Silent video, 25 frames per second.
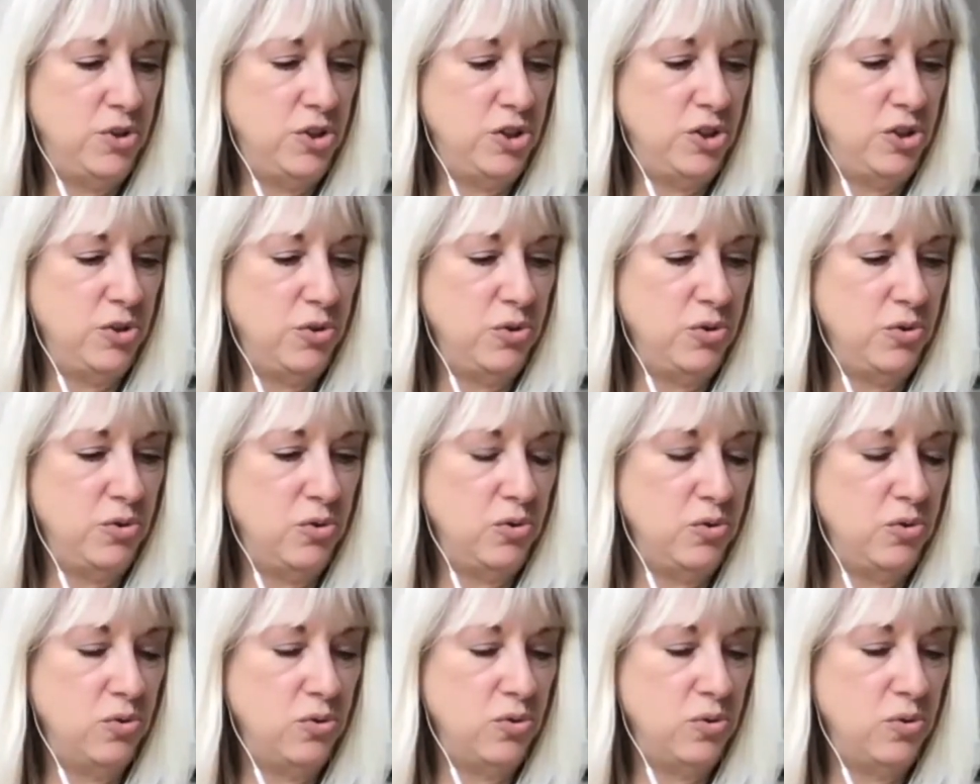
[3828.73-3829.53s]

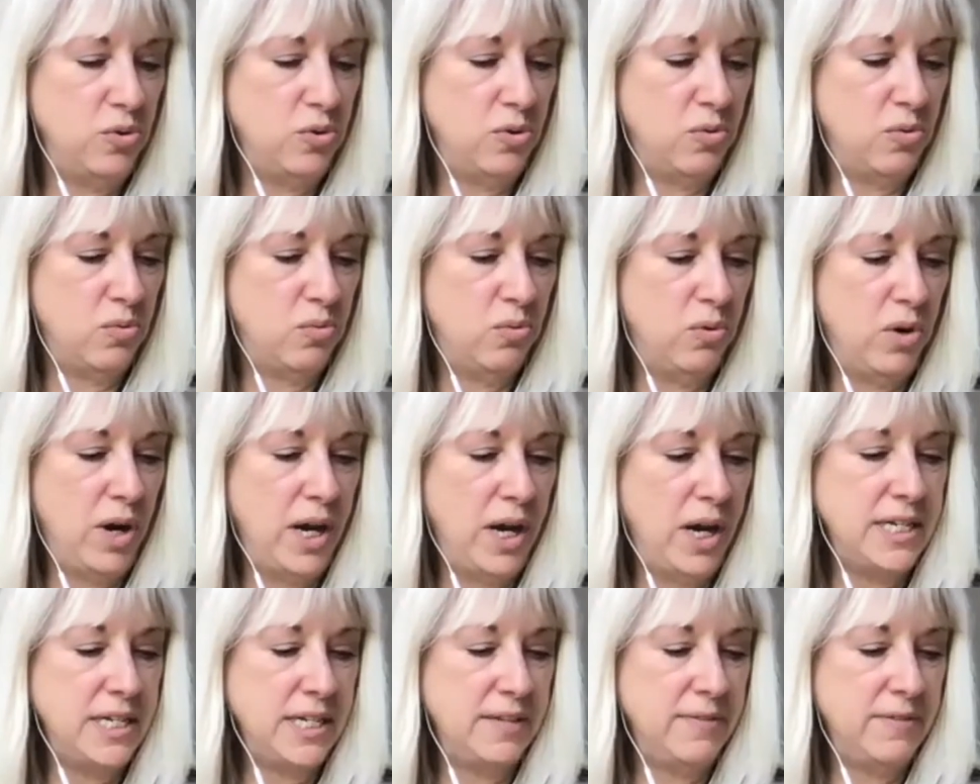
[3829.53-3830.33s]
to
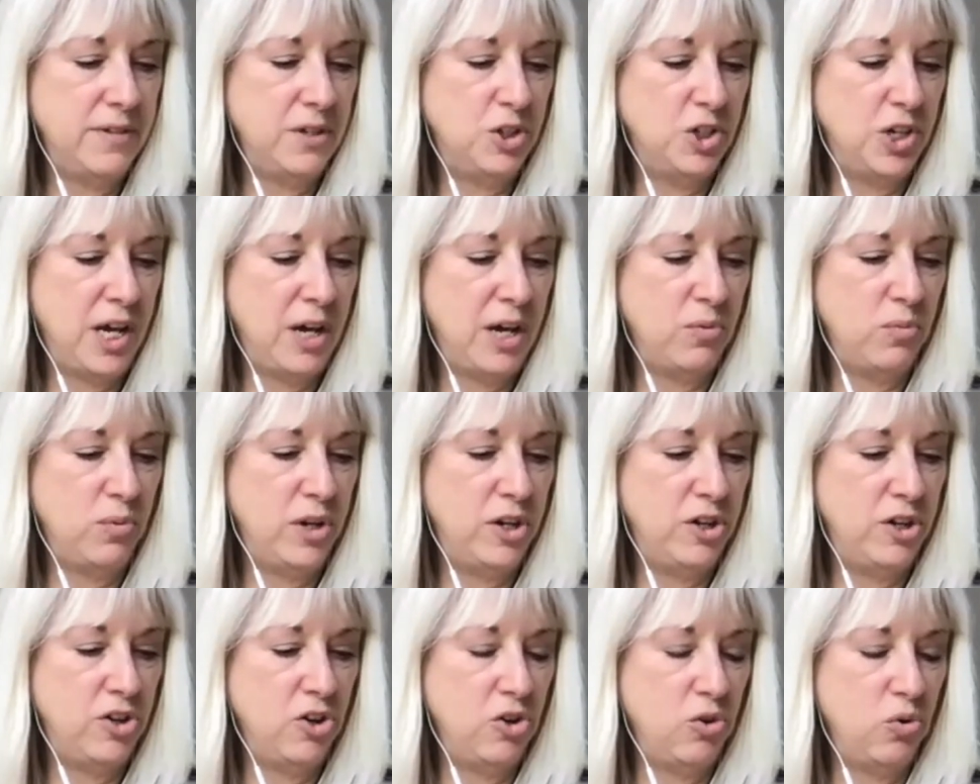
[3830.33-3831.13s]
write in the chat
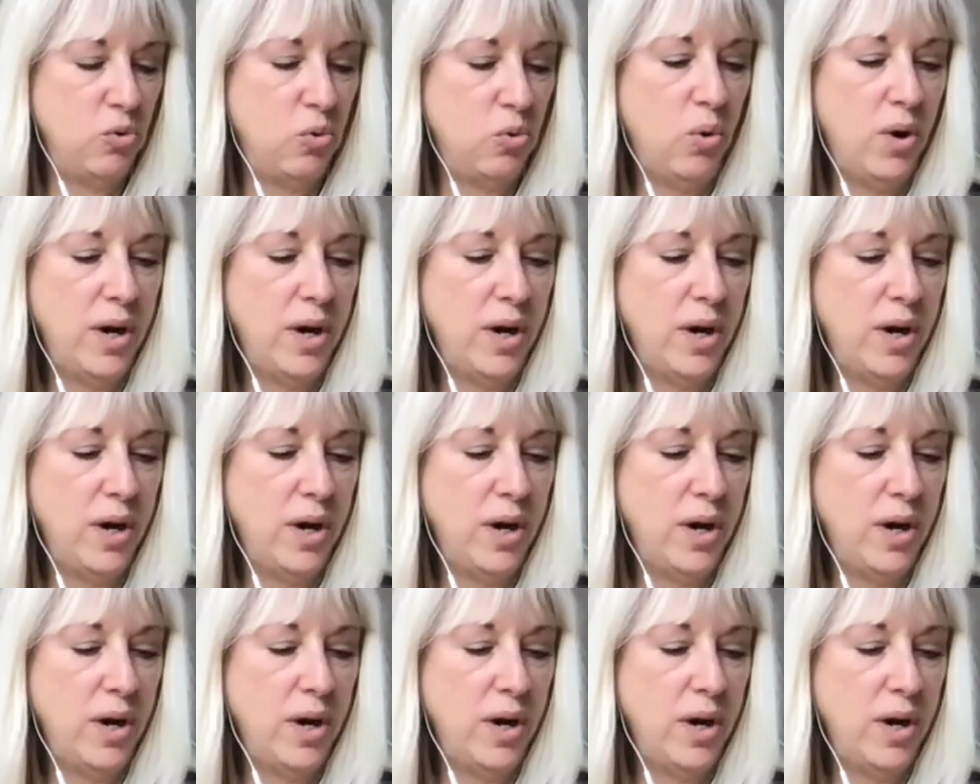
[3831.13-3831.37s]
window,